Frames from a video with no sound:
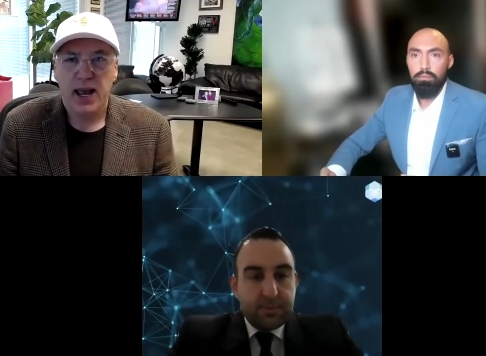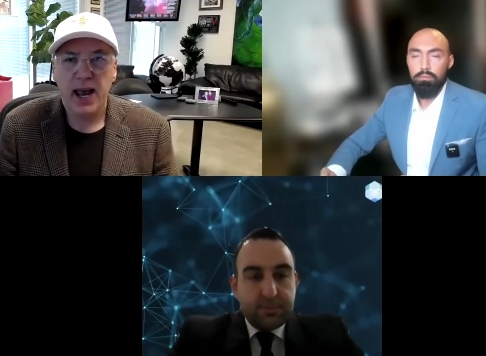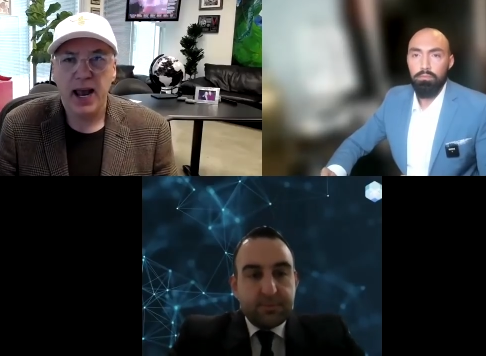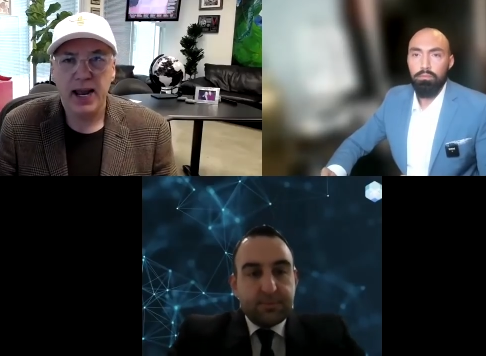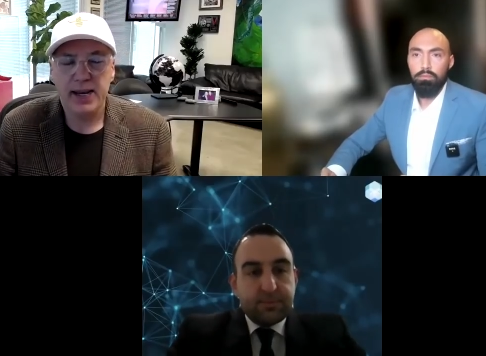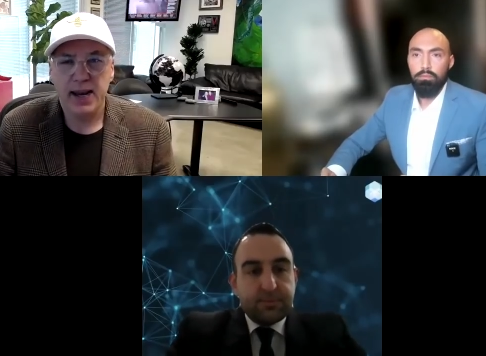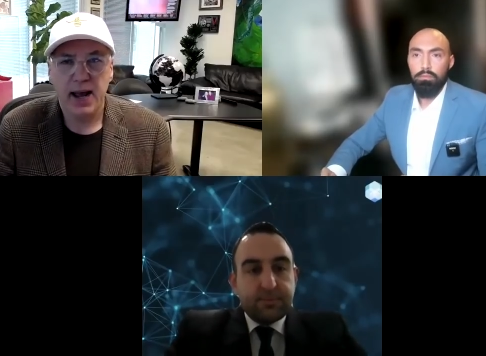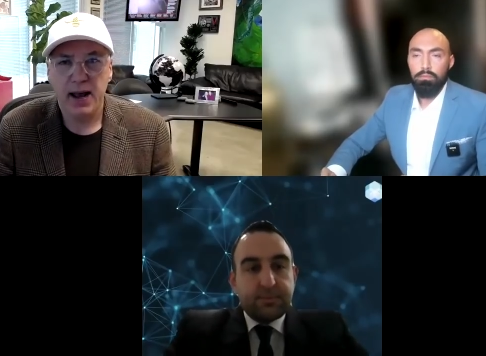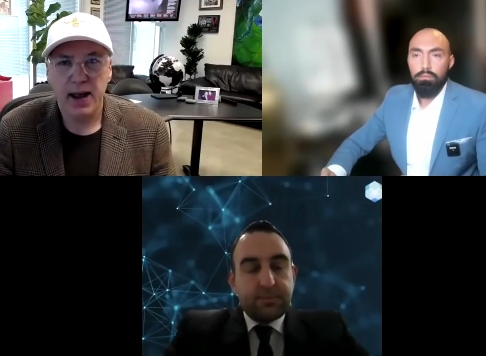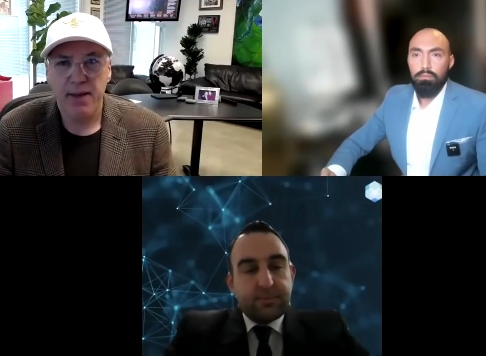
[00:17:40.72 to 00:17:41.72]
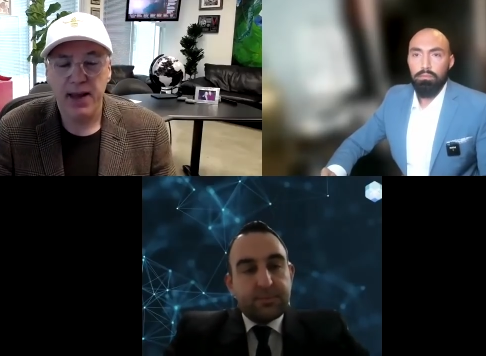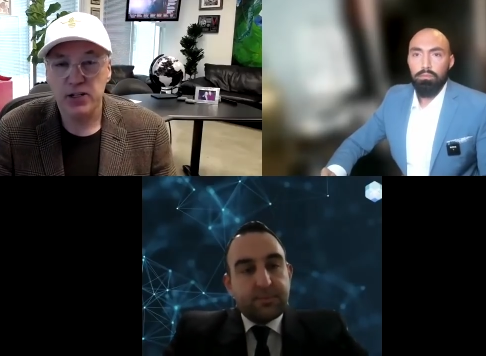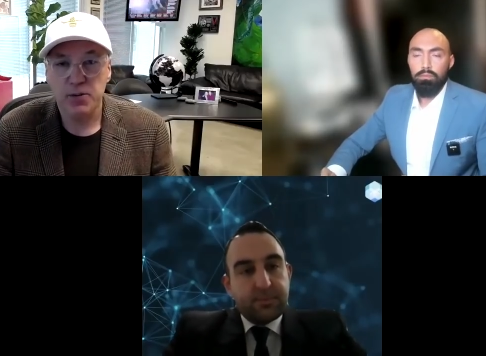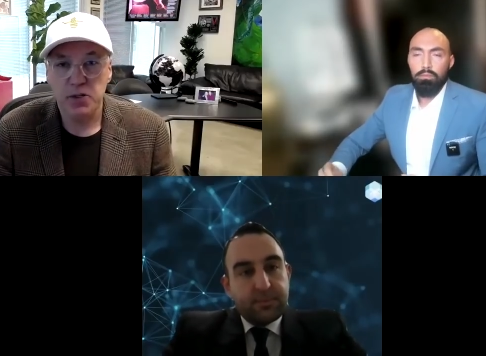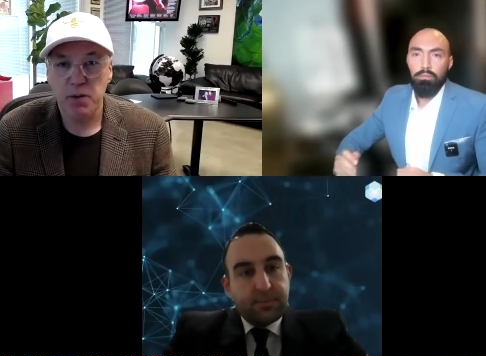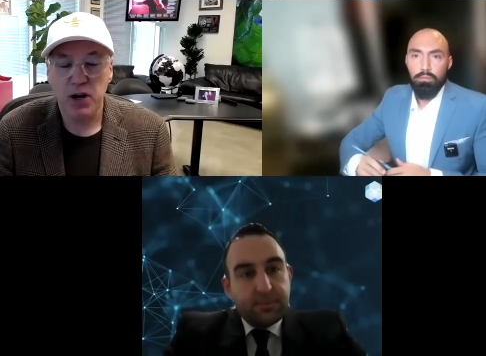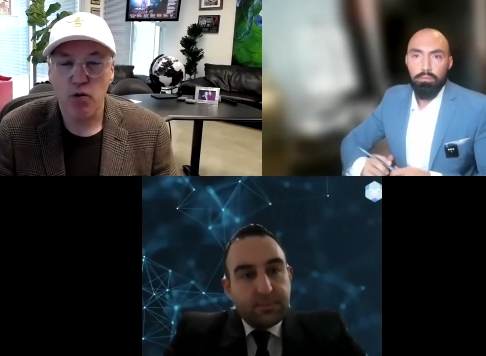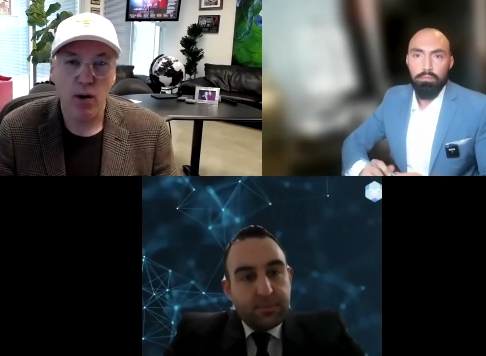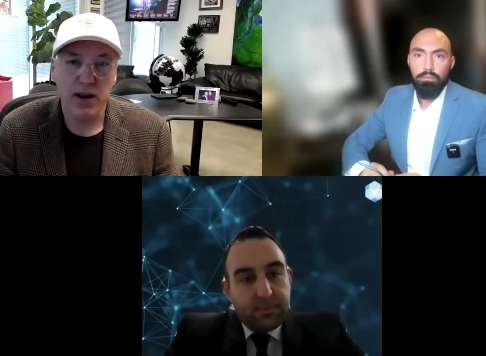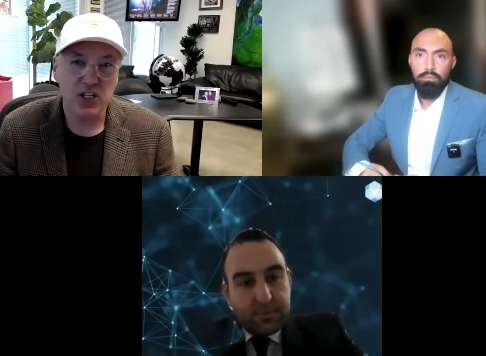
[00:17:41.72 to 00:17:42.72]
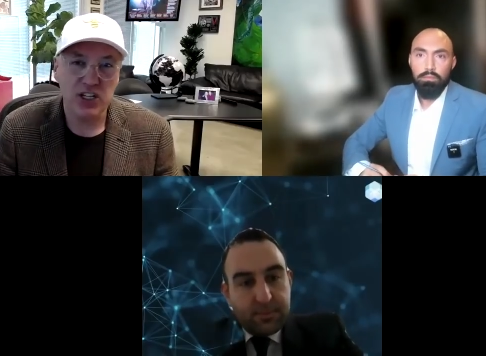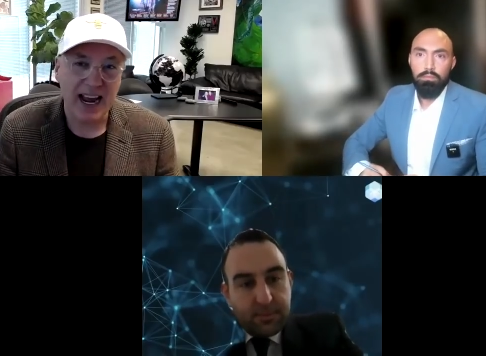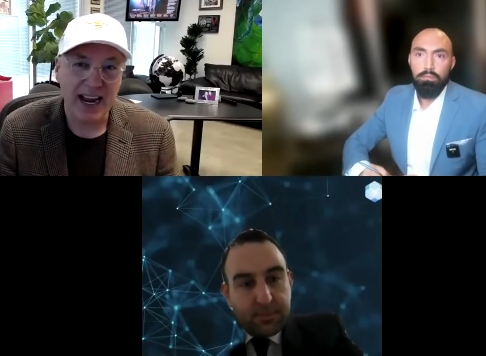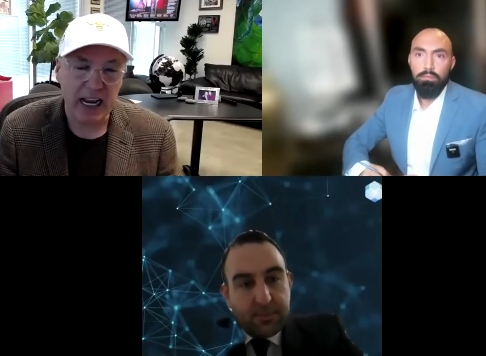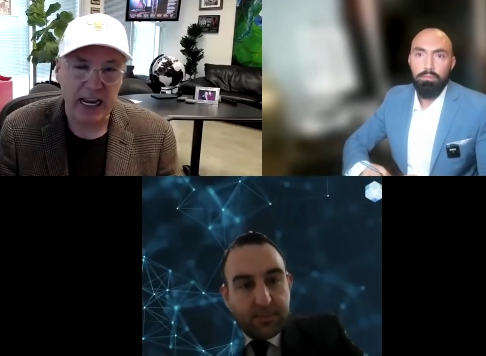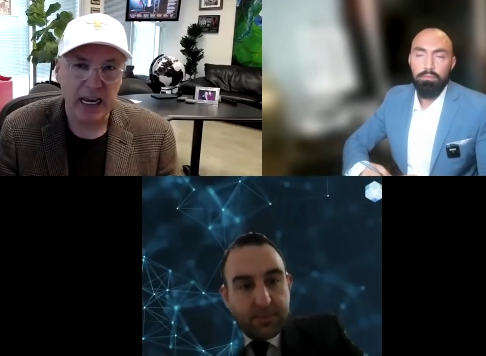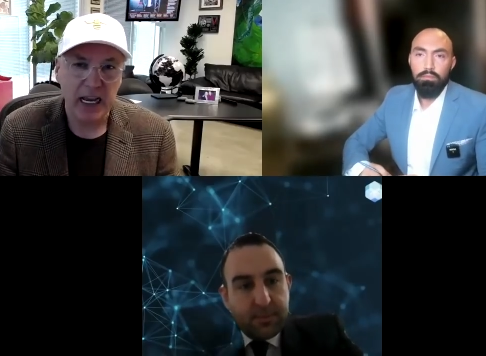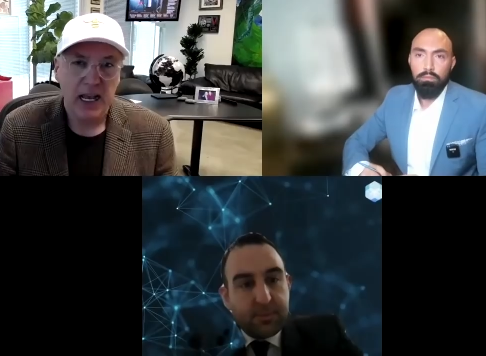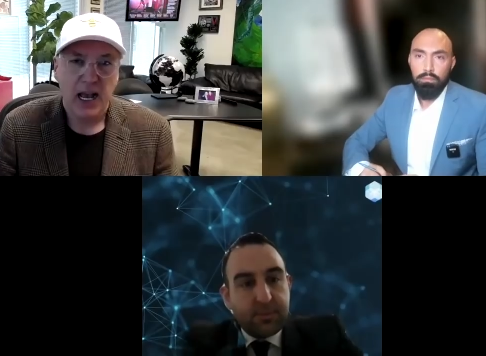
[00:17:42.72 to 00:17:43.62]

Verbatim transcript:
Speaker 1: and that's what's been growing steadily.